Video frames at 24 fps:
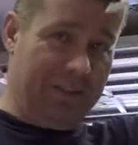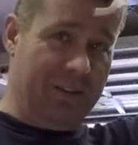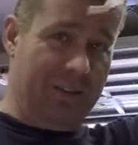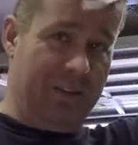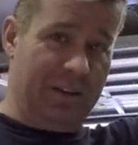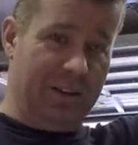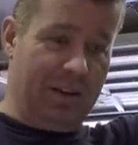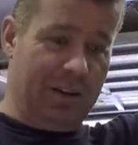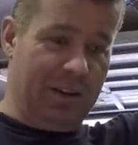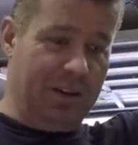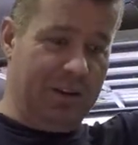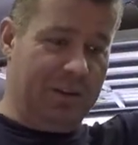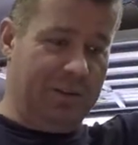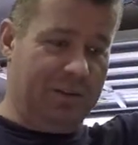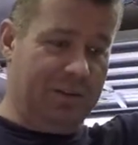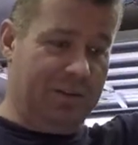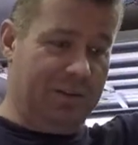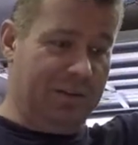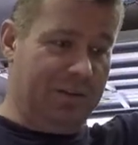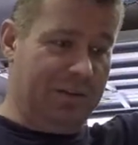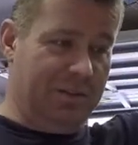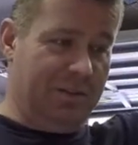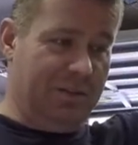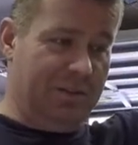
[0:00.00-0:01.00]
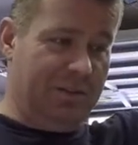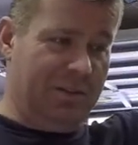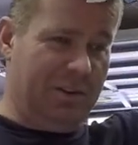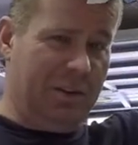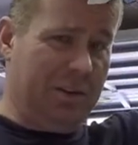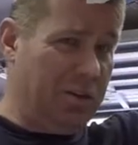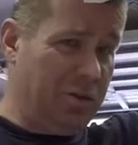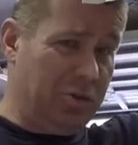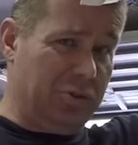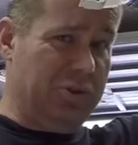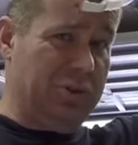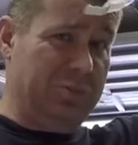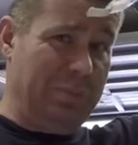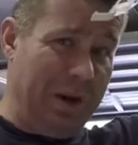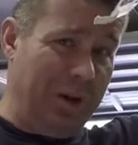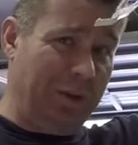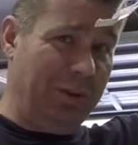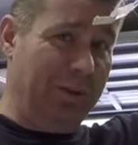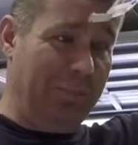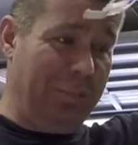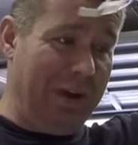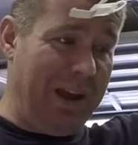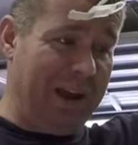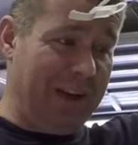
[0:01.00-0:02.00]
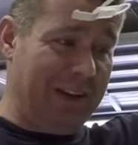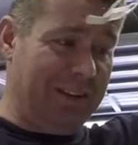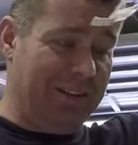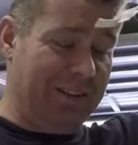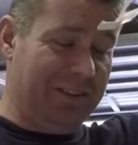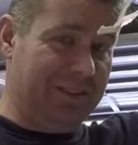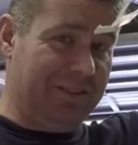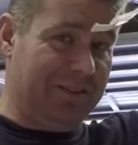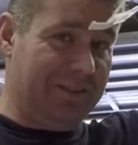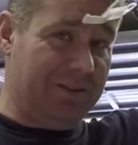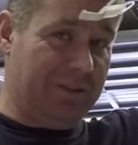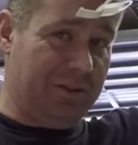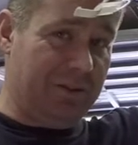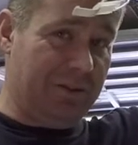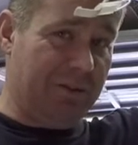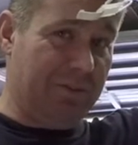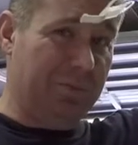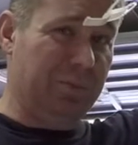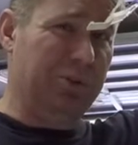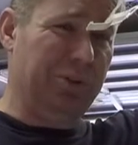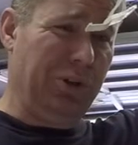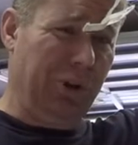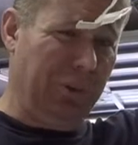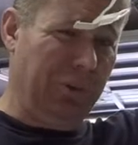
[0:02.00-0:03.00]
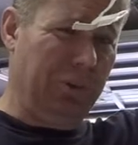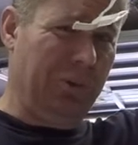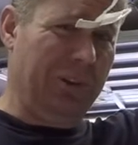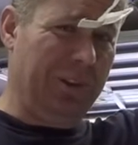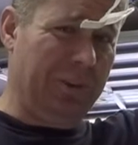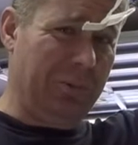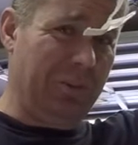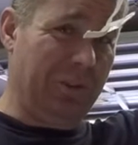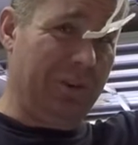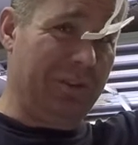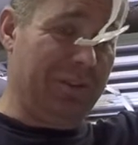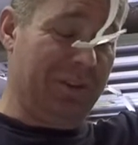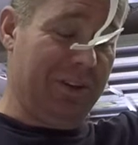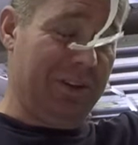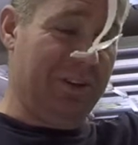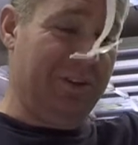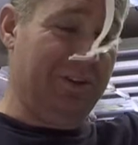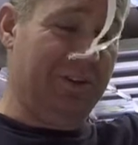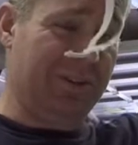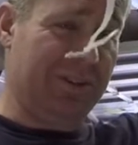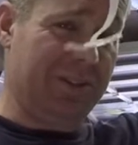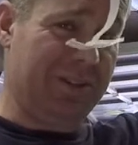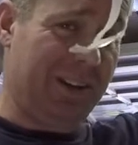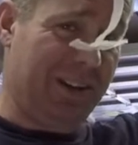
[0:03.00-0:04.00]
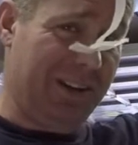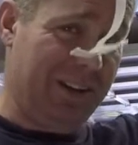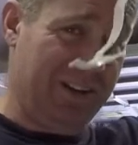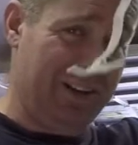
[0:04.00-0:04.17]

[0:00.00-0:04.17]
you don't smell the paint. So, totally worth it. You know it's not